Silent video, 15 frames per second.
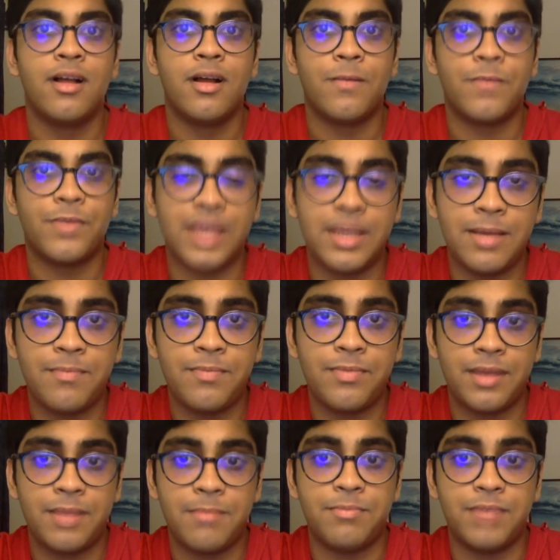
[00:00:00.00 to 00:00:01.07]

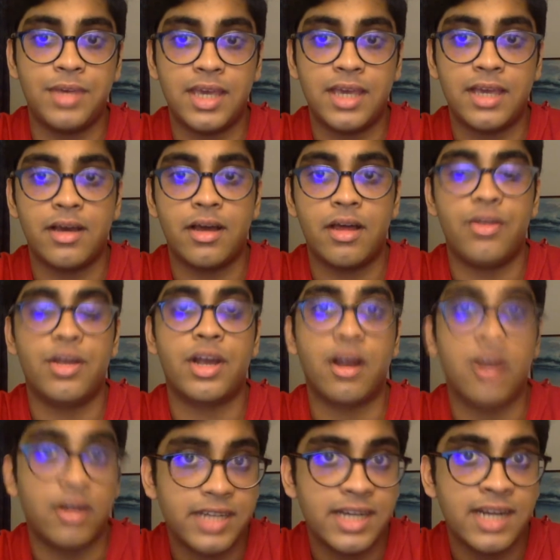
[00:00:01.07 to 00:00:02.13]
Them being the
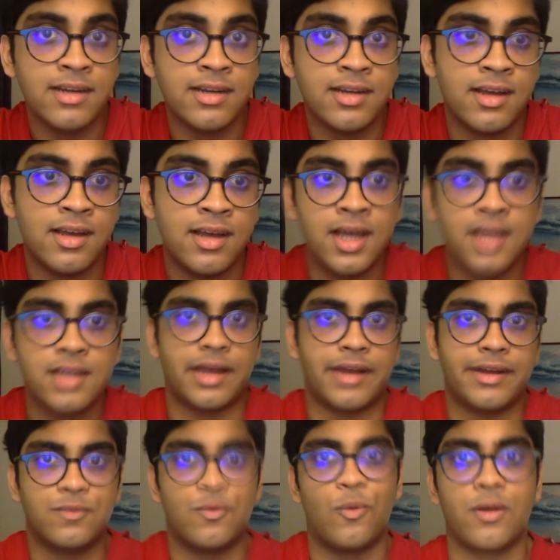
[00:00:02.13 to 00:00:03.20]
content, that
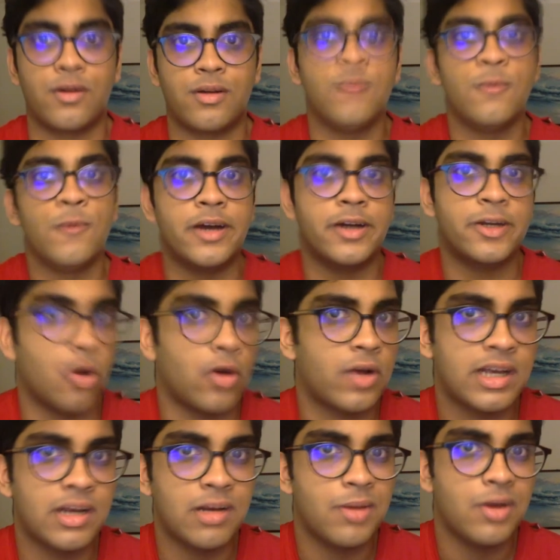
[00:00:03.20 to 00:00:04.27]
is what we are
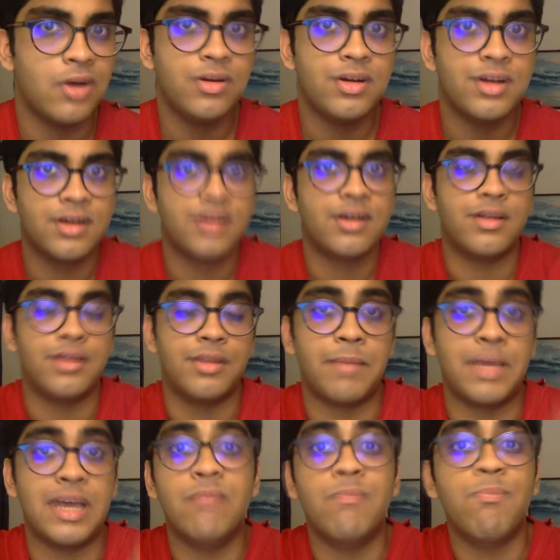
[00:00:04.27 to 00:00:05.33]
talking about, the
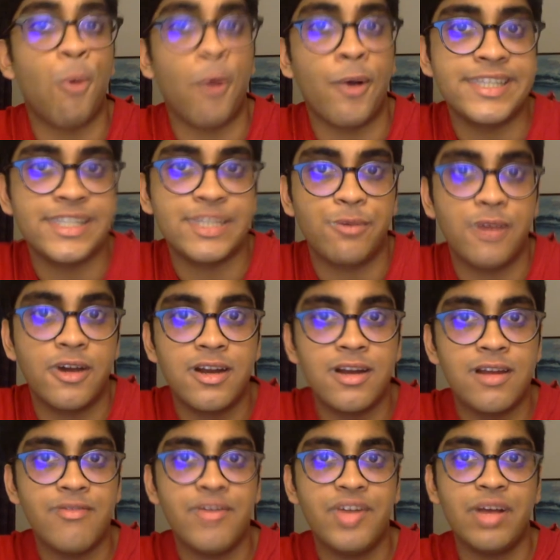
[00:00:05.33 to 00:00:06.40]
main points we are
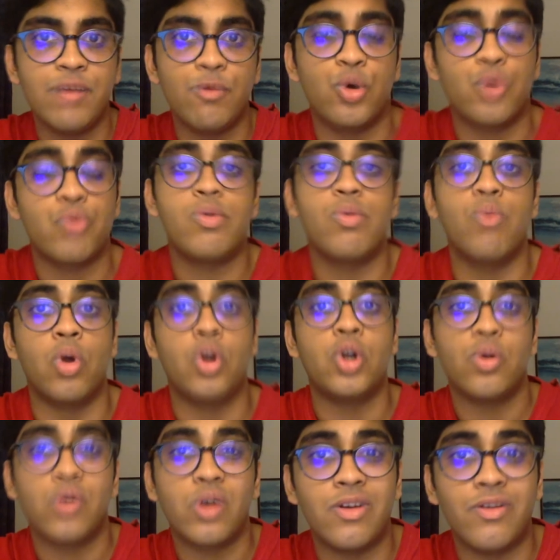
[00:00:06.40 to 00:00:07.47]
delivering, what we want to
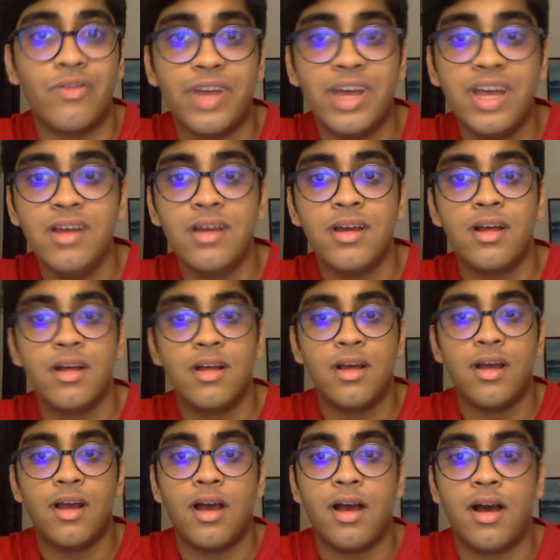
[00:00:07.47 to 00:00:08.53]
convey,
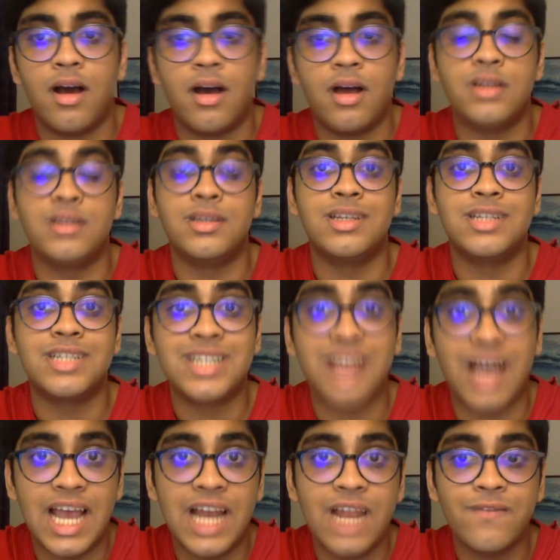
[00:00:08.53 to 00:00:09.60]
the
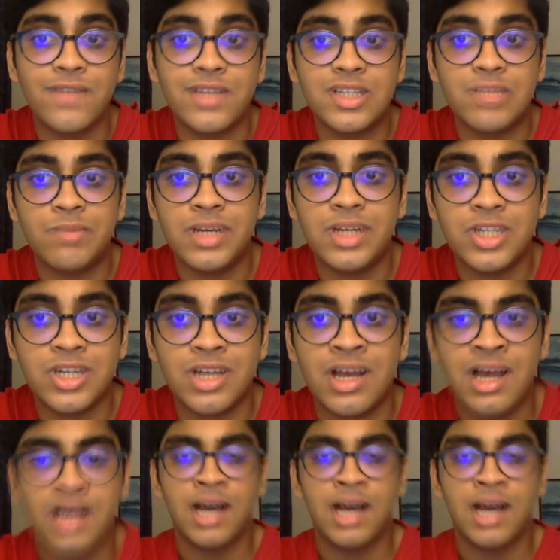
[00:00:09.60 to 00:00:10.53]
style of the speech.